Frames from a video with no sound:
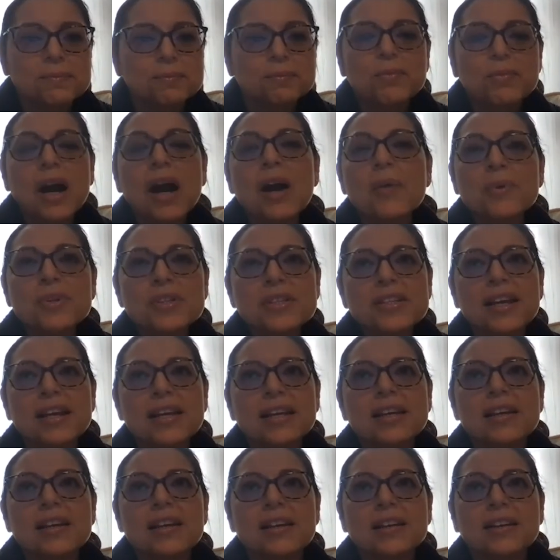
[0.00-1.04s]
I would
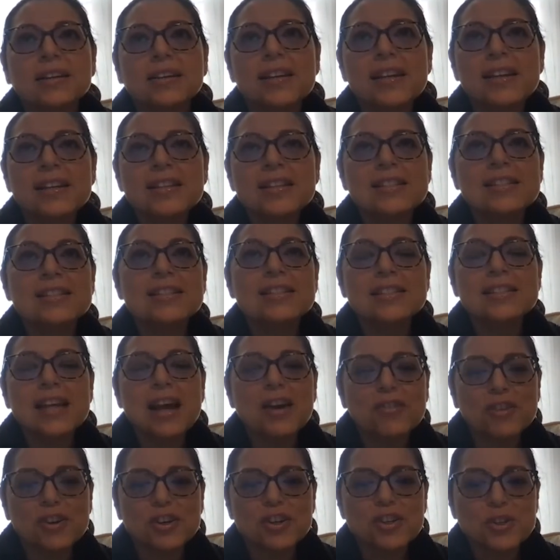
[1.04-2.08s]
say it's
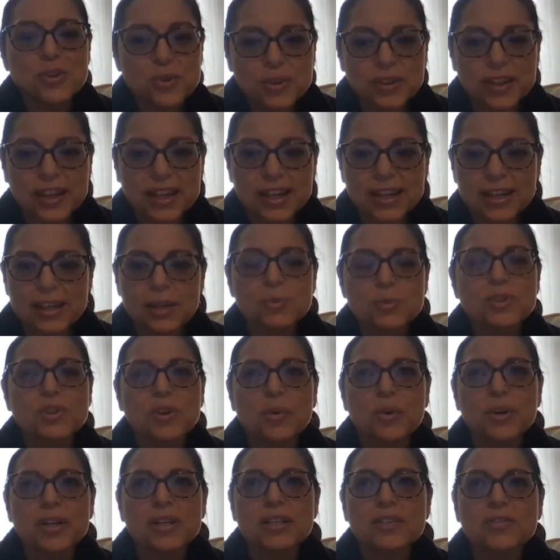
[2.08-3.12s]
never too late. It was
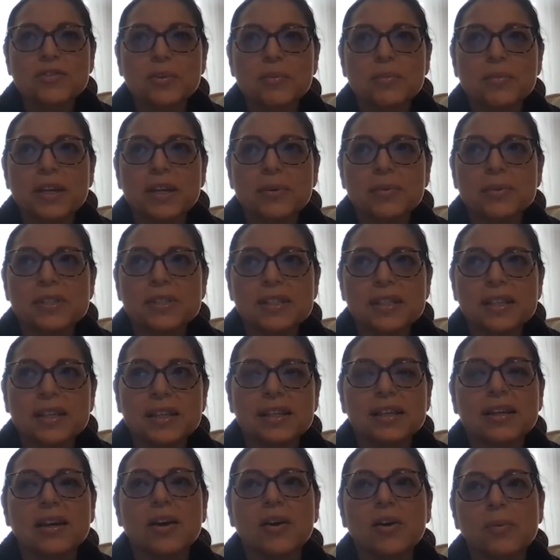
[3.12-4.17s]
always, for me, it was
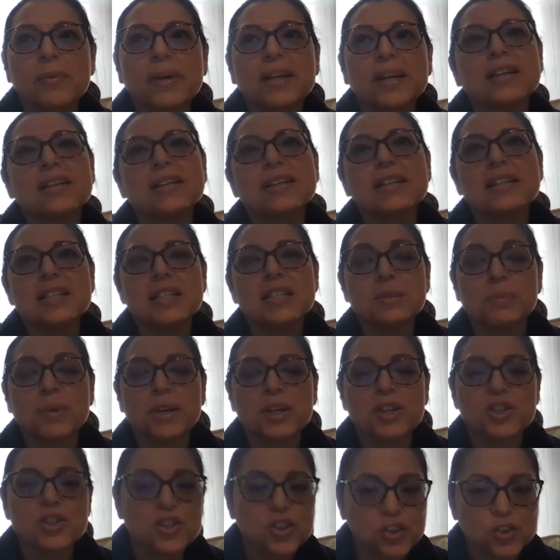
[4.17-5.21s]
like, oh my goodness, my
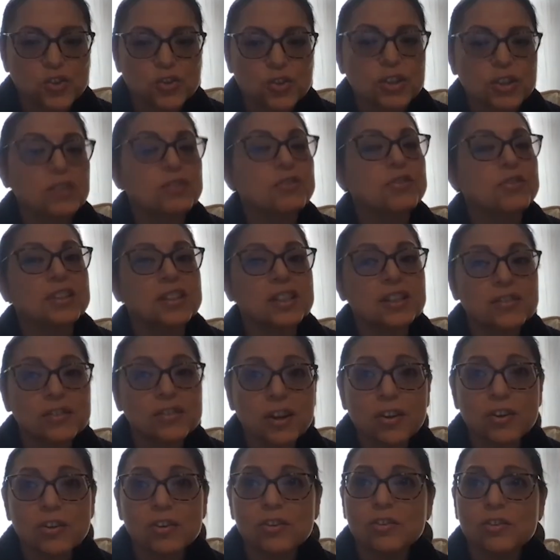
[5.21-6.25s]
children are fully
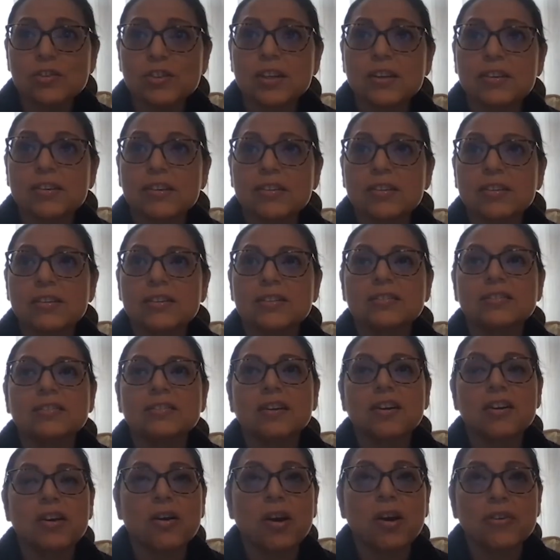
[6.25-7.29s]
grown. They're
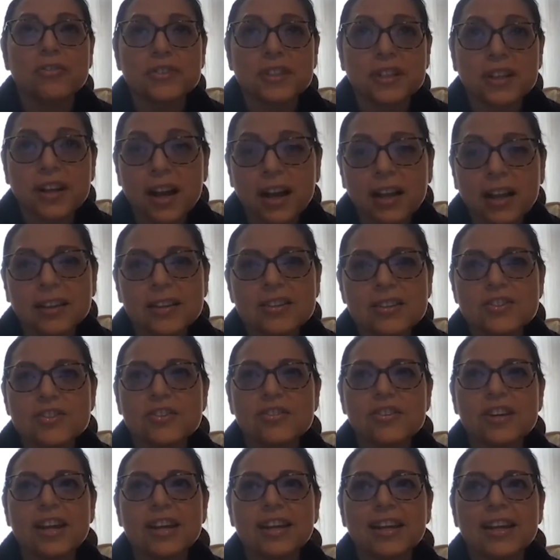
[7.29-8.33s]
off to college
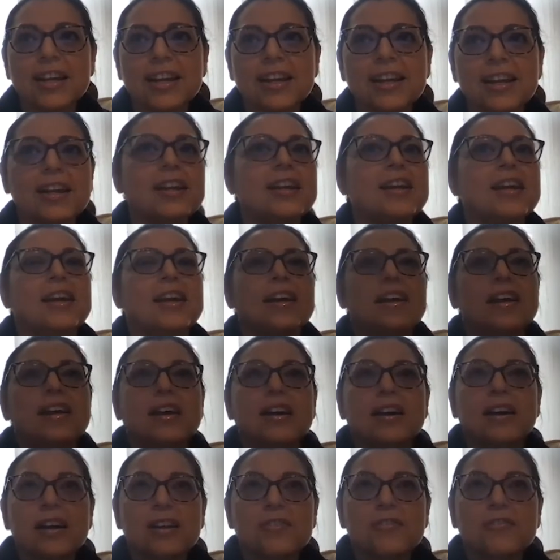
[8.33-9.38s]
already.
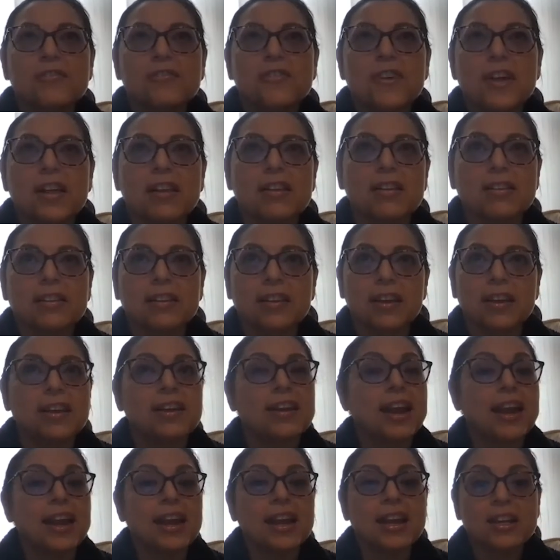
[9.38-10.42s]
I felt an
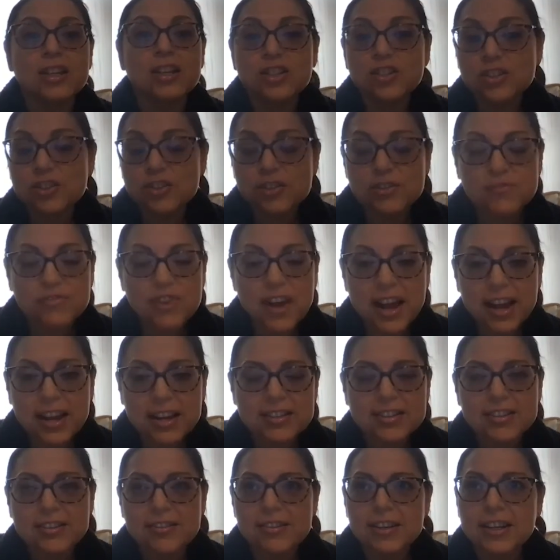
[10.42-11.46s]
age
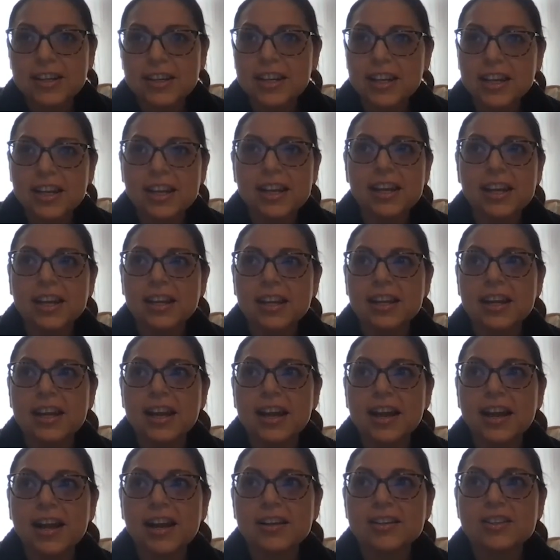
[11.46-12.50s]
factor in it.
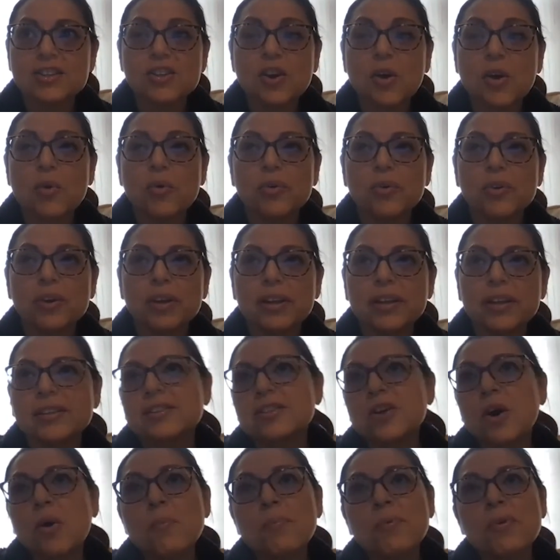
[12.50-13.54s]
So
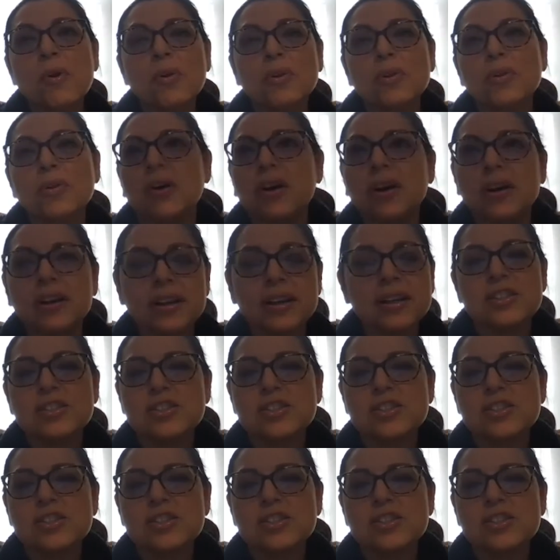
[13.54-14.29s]
don't prolong it.